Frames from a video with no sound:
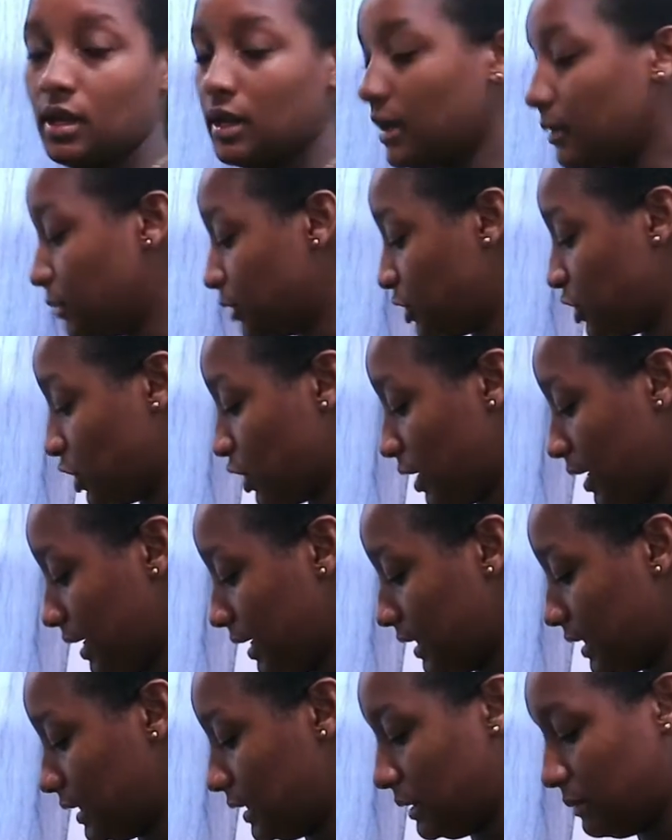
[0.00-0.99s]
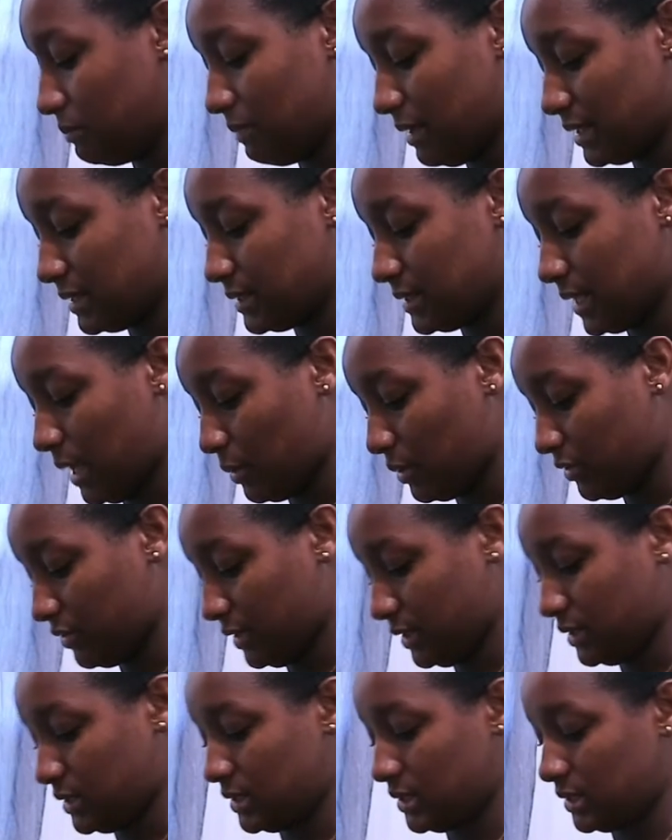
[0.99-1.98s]
I'm returning the mess out of
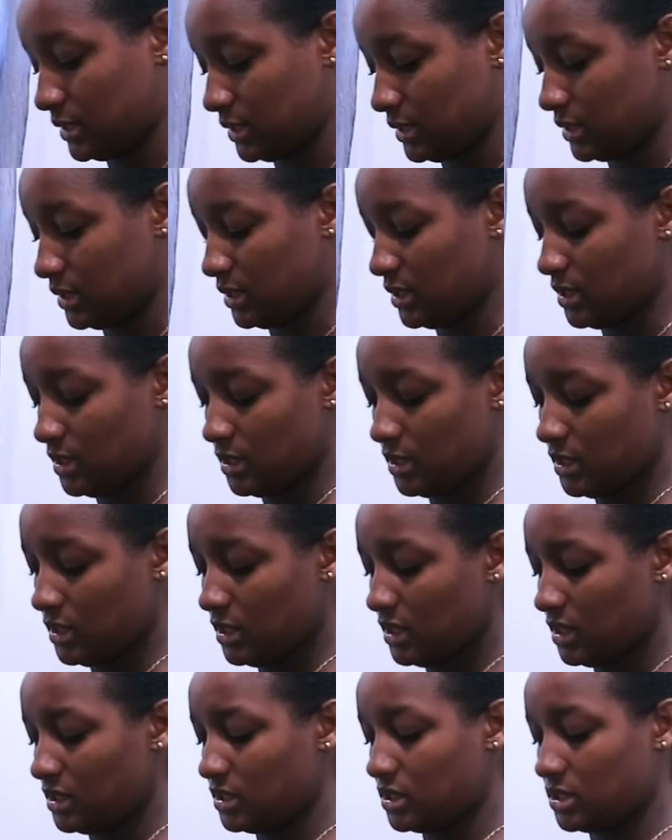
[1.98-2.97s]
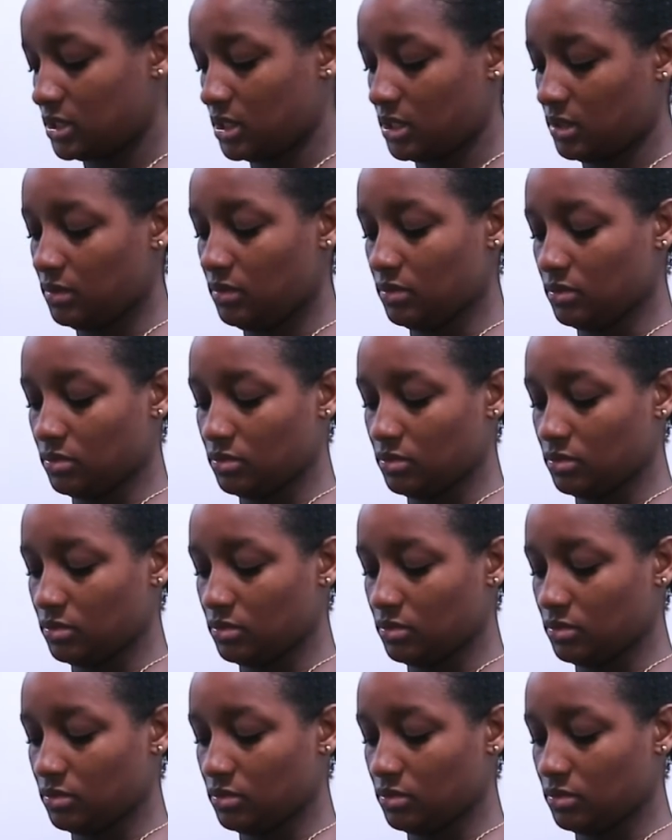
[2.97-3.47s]
it. It's cute.